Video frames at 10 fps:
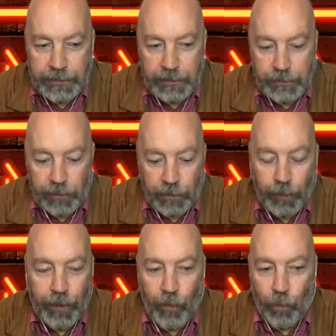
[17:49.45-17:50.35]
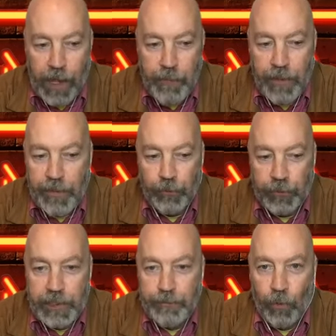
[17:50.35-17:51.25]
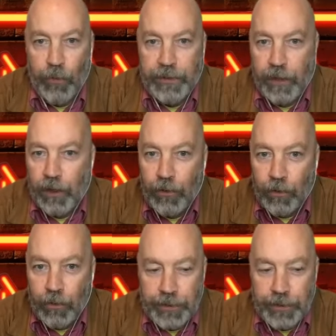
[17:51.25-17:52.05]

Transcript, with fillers: talking all about Web 3.0,